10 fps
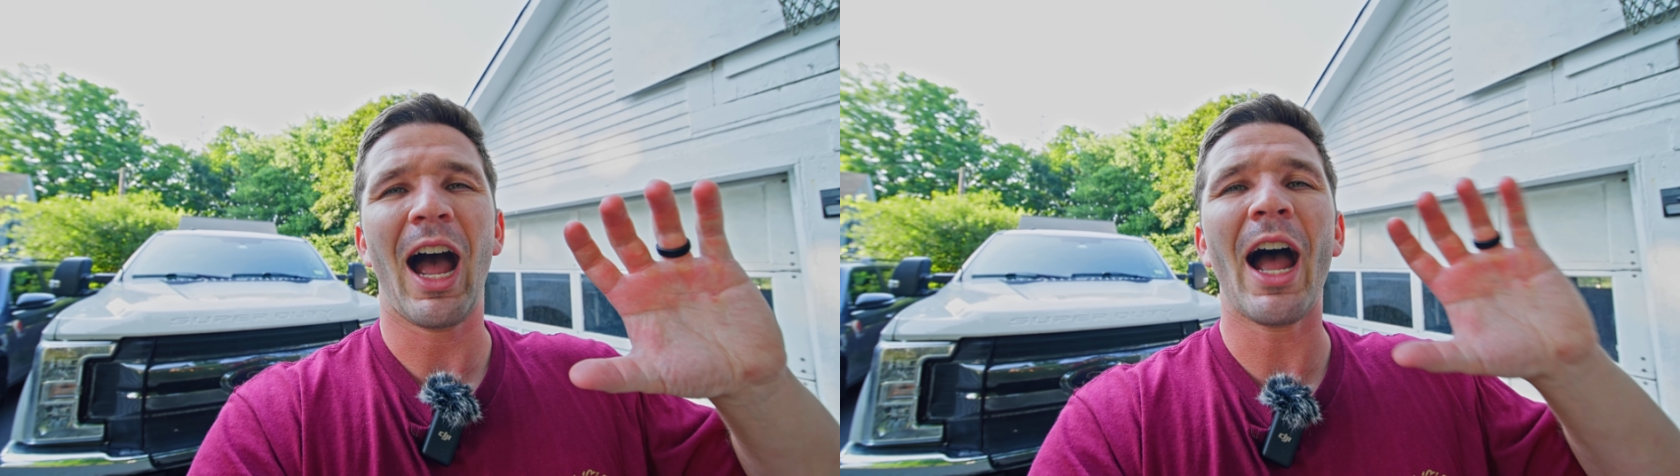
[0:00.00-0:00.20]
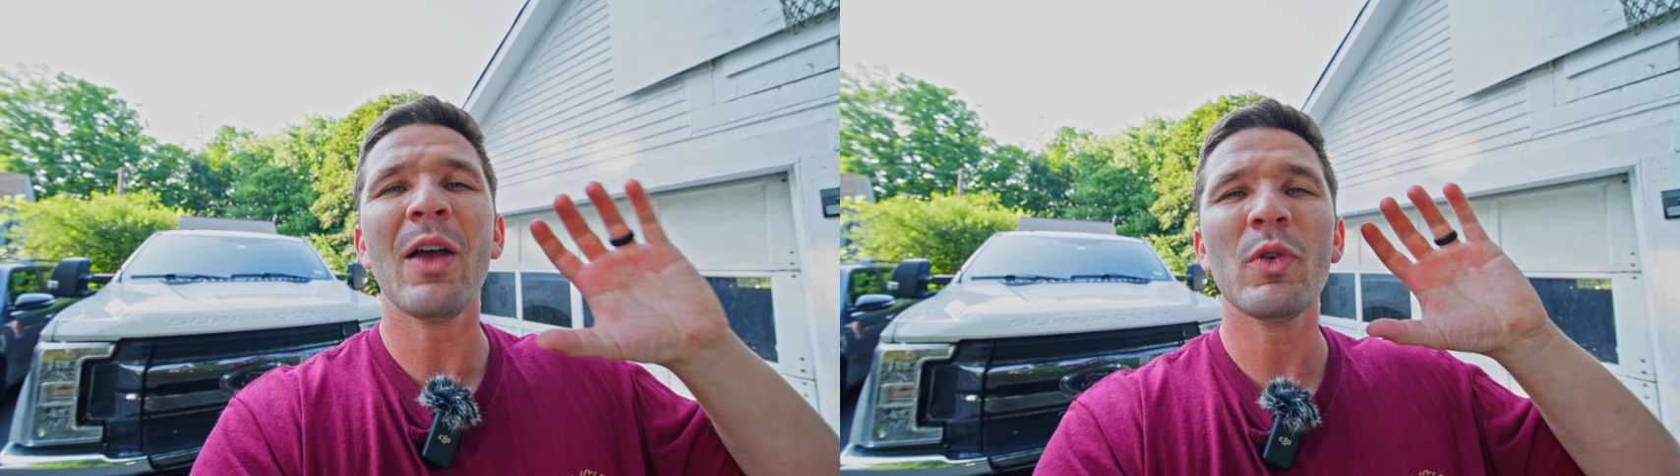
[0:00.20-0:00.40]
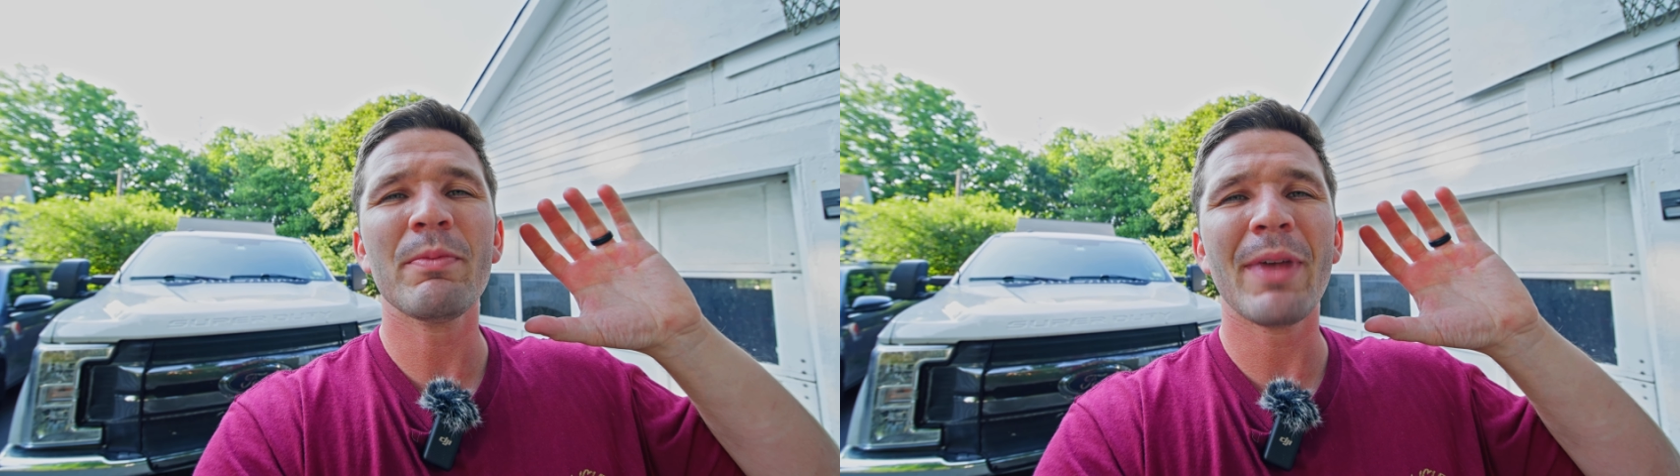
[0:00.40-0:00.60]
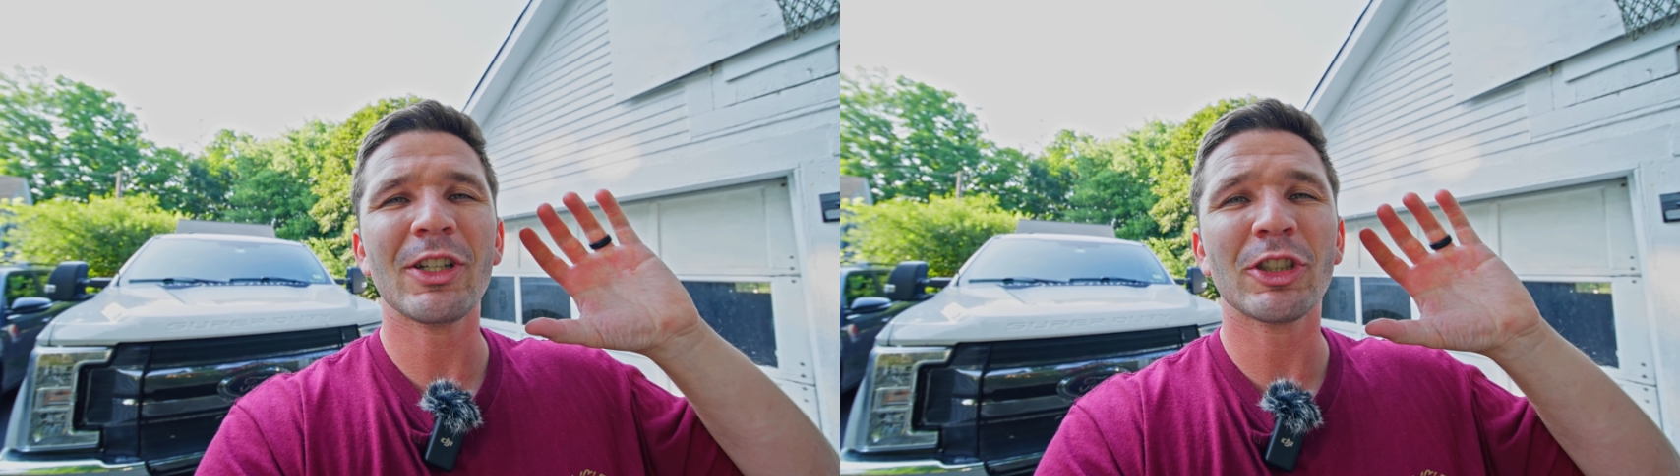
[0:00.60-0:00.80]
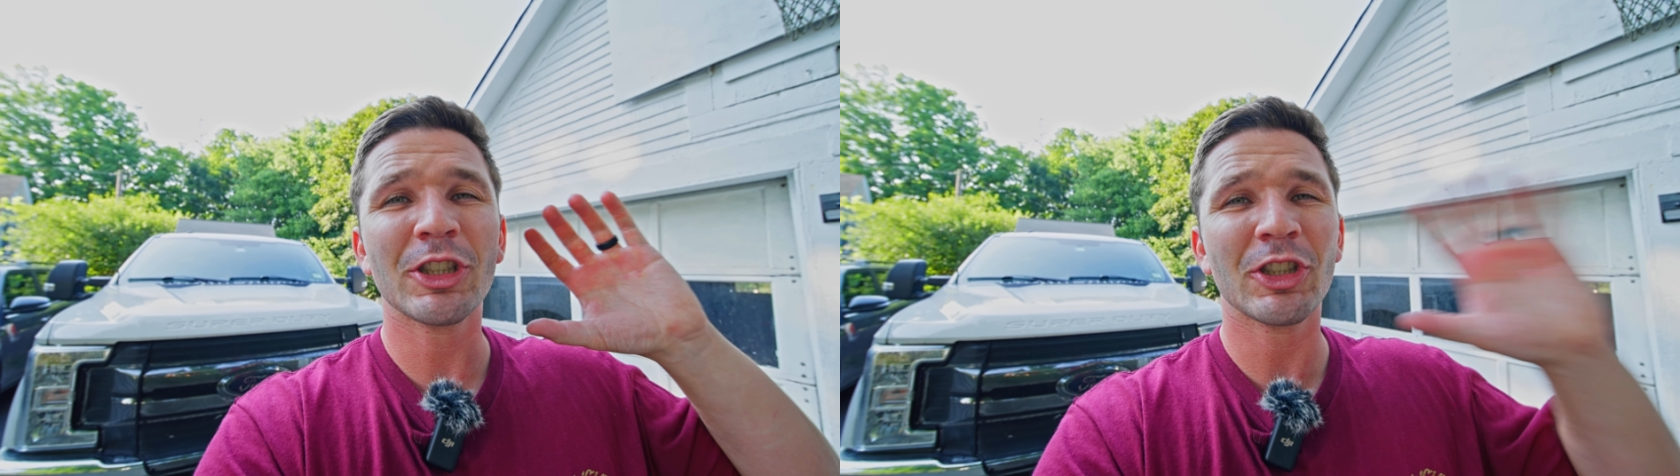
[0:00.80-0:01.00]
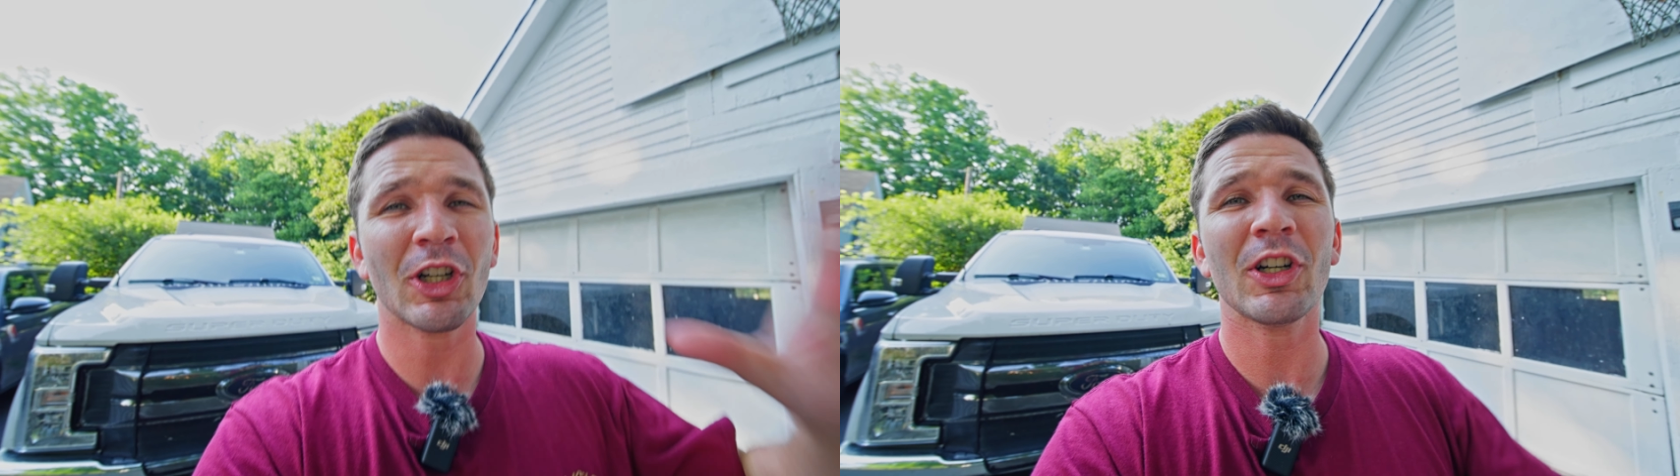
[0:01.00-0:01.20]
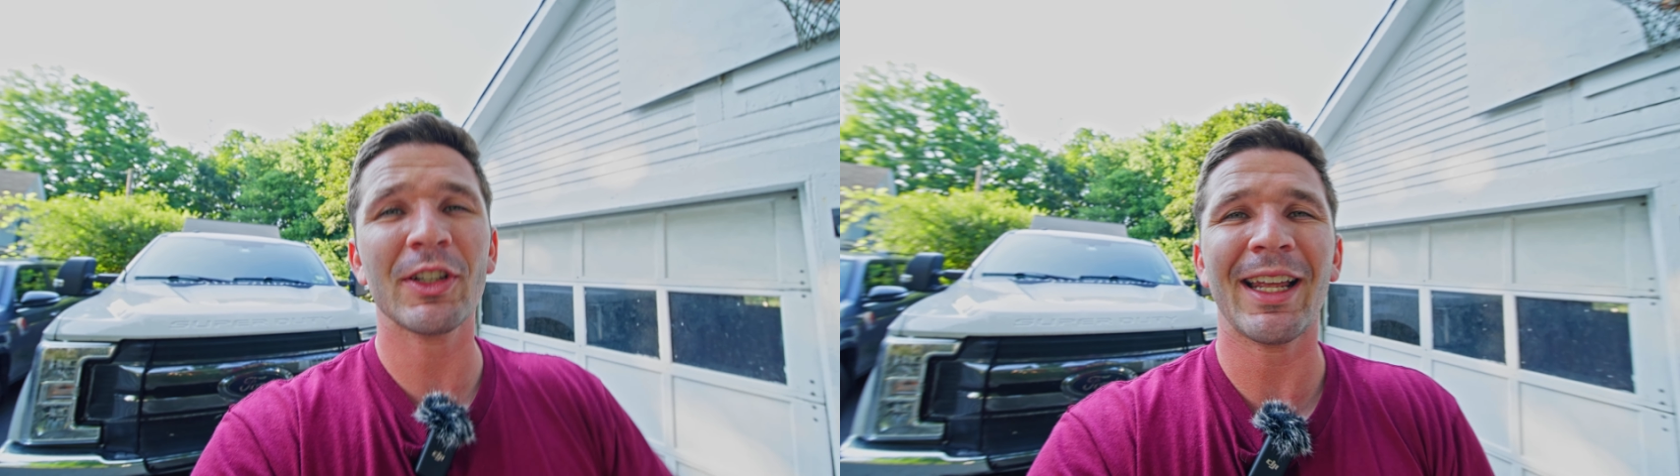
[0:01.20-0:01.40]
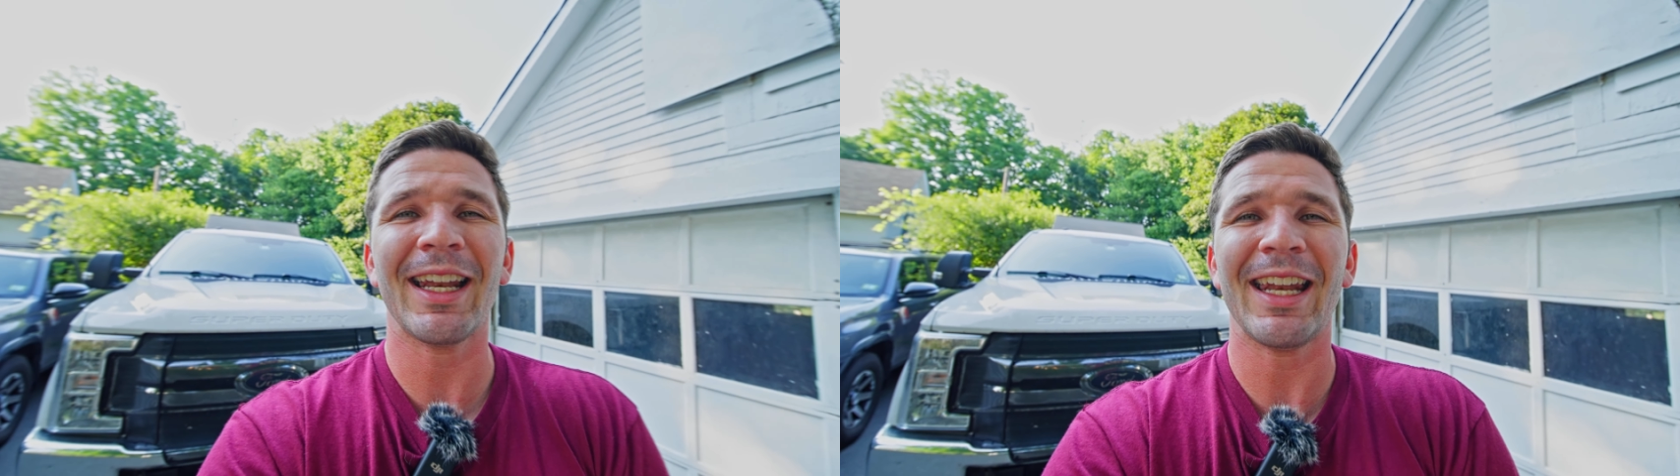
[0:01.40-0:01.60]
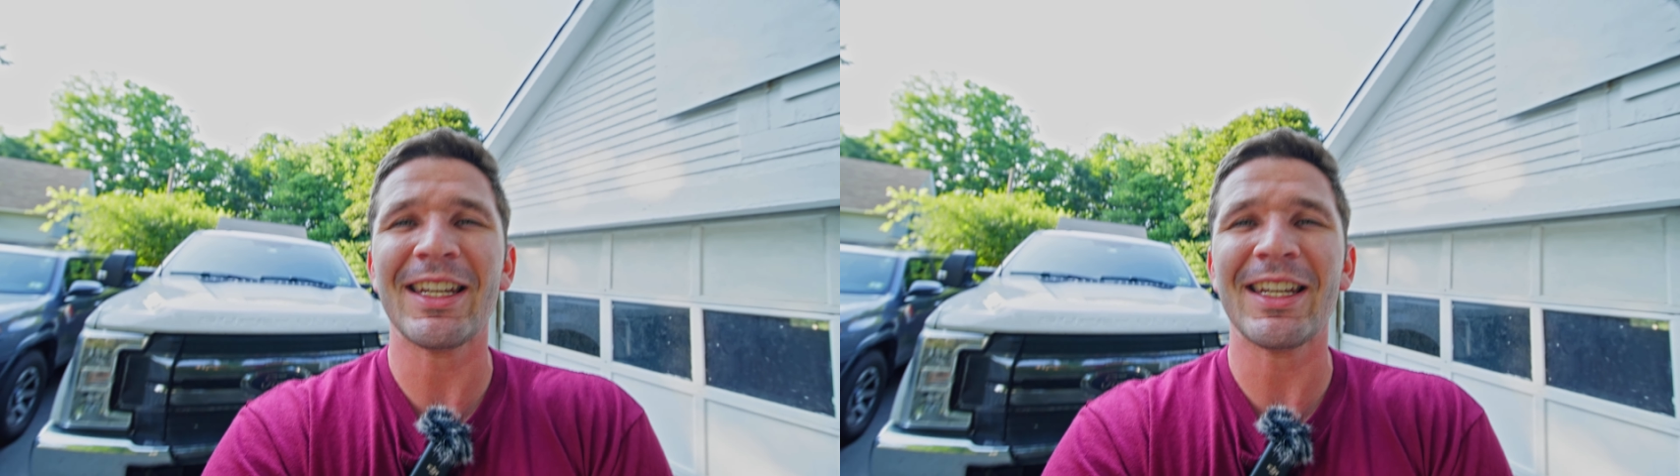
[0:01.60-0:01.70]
I would make sure that it